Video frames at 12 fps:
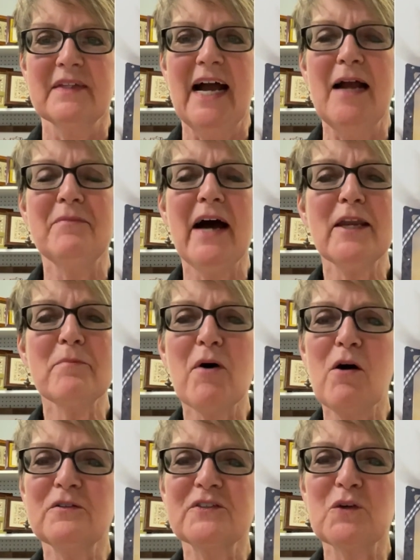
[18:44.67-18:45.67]
I'm not
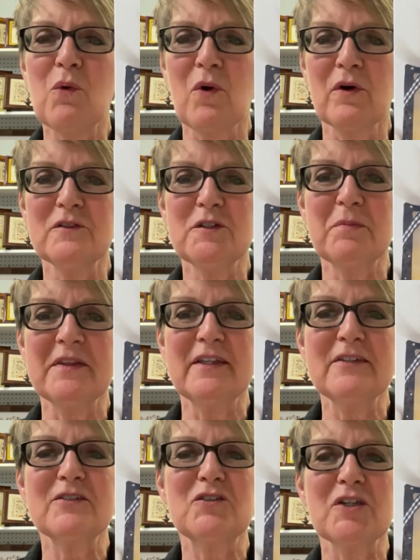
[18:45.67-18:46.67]
opposed to orange, but
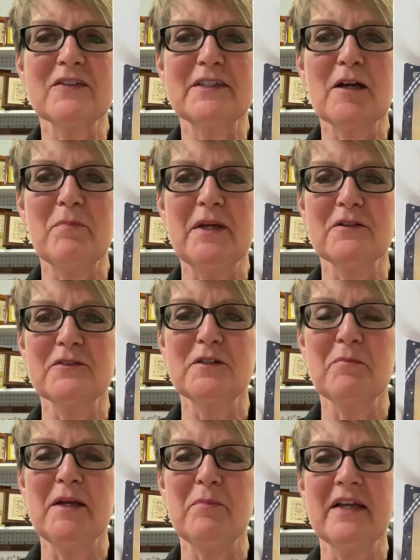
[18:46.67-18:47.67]
this just appeals to
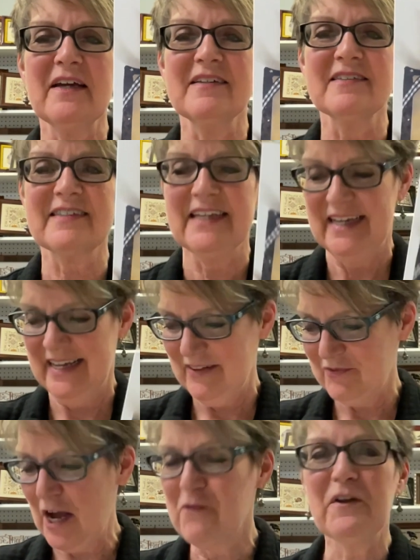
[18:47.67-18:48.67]
me because
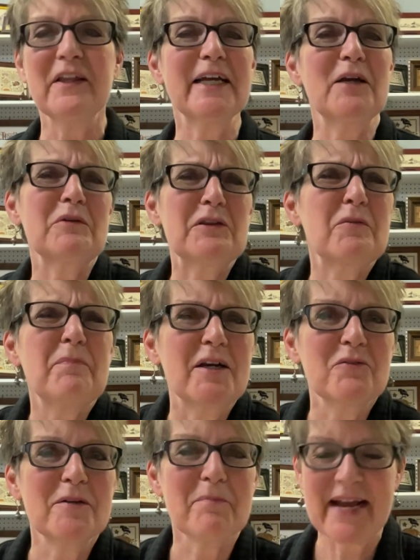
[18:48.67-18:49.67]
I feel like it would look
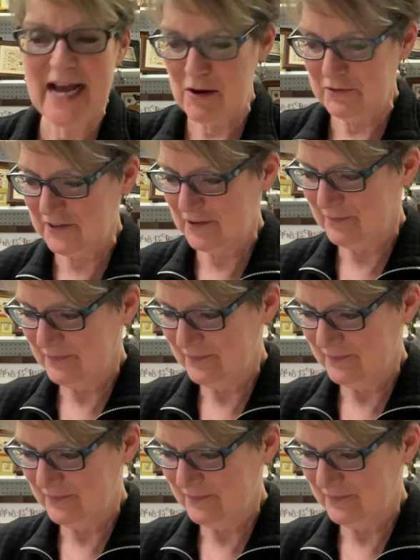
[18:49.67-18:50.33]
better in my house.